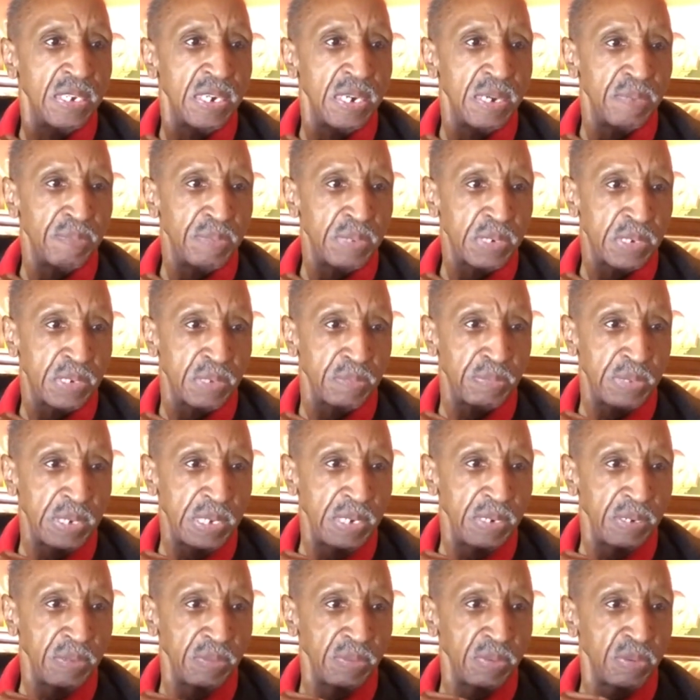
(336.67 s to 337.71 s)
And Mister
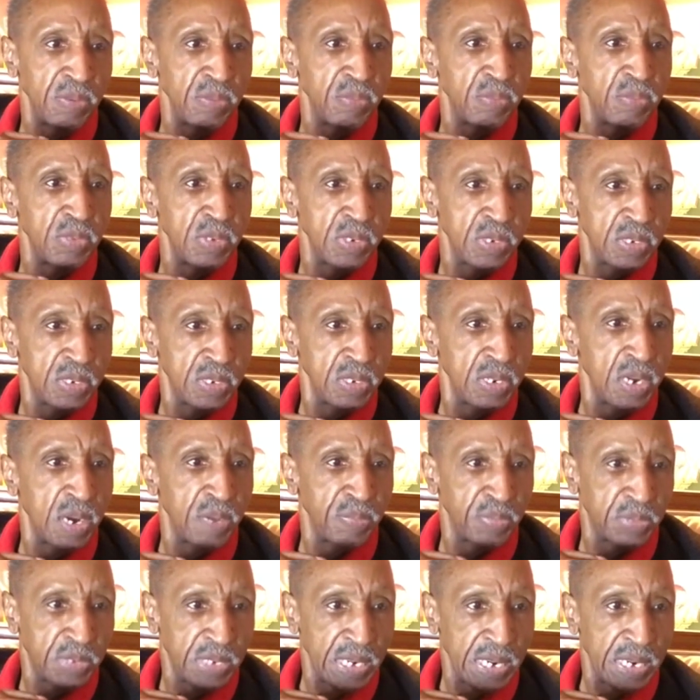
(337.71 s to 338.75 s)
B was
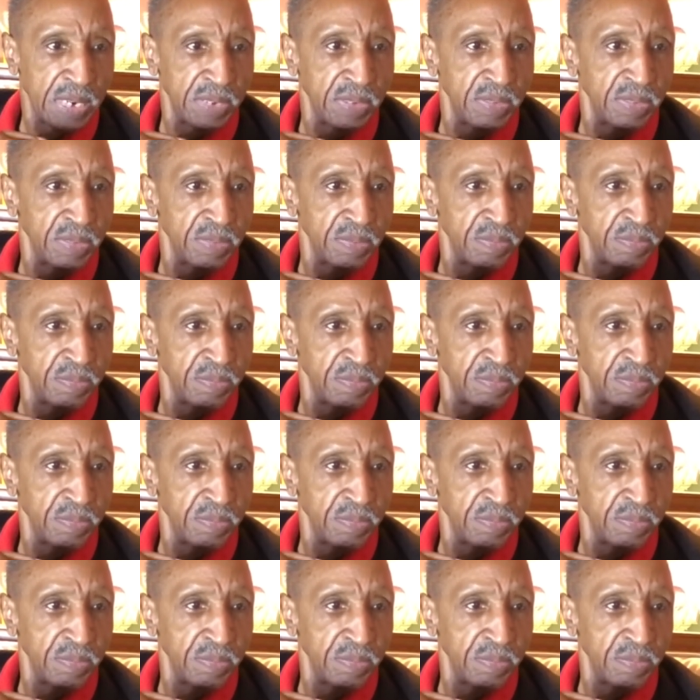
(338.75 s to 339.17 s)
upset